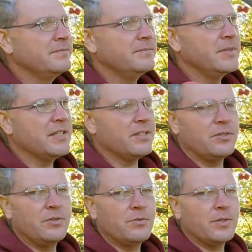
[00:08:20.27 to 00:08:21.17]
It's a
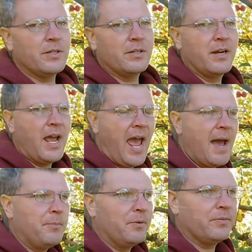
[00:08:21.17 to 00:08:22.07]
newer
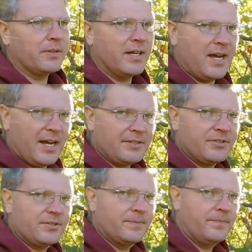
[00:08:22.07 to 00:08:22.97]
apple for
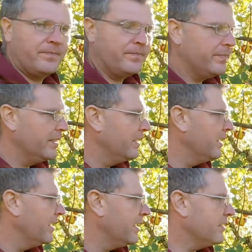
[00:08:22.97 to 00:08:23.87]
us
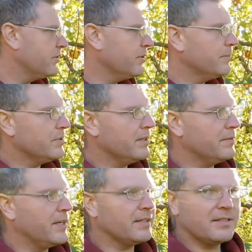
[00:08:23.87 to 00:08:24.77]
in terms of
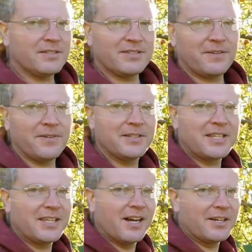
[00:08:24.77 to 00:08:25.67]
that this is a fairly
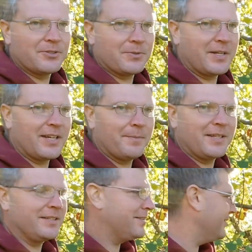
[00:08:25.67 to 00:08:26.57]
young tree. I mean,
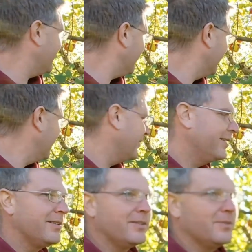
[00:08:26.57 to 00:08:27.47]
it's,
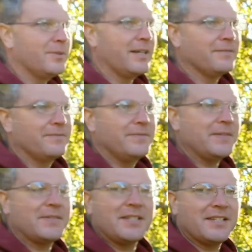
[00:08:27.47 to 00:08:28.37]
what,
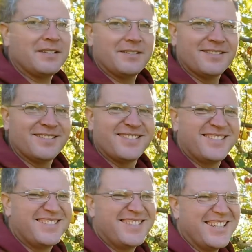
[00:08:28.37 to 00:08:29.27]
15
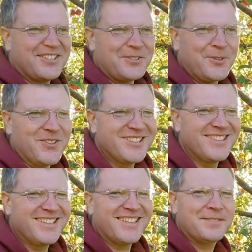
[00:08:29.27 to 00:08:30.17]
years old.
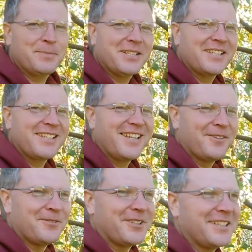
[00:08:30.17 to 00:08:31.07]
That's pretty young
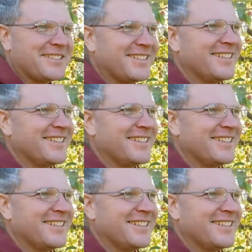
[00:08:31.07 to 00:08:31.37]
for us.